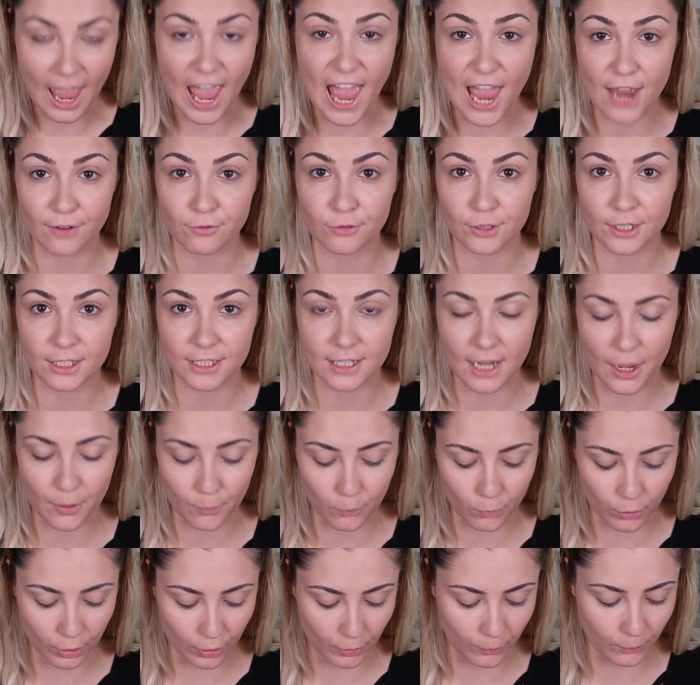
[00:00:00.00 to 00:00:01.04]
everyday
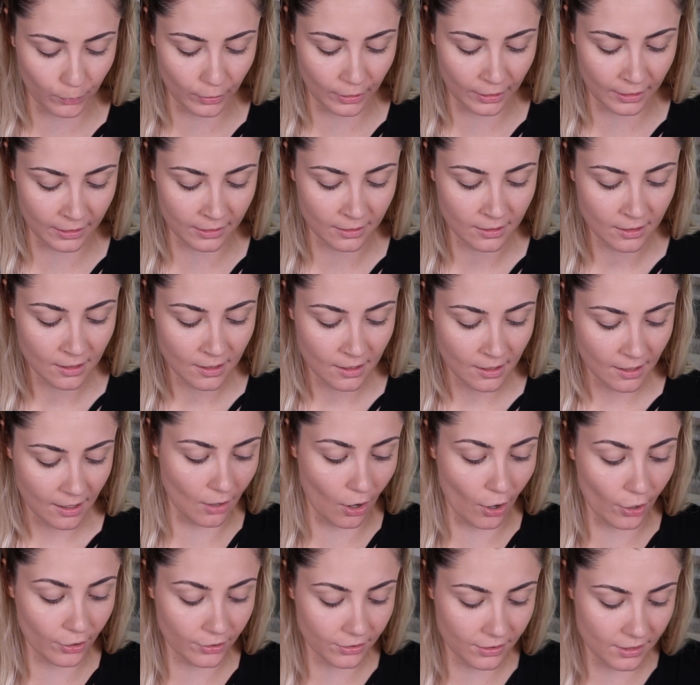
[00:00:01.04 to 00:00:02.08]
workwear
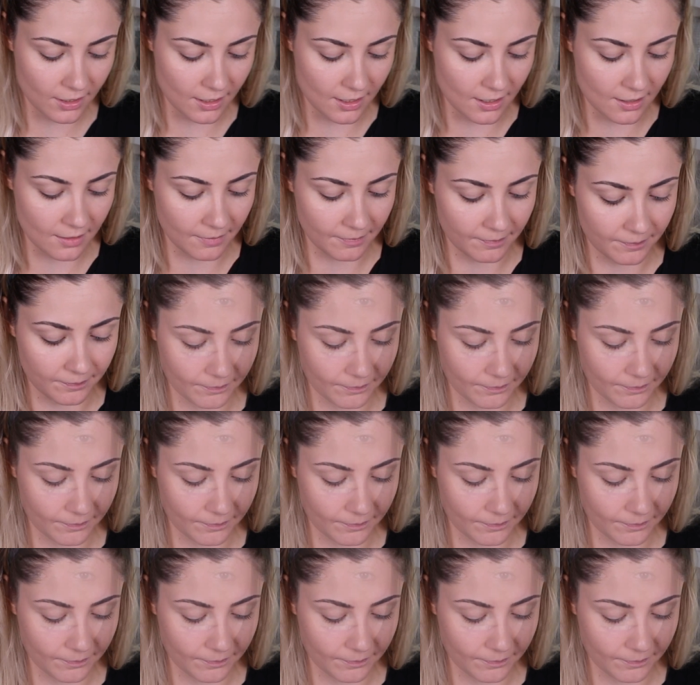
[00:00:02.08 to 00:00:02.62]
are the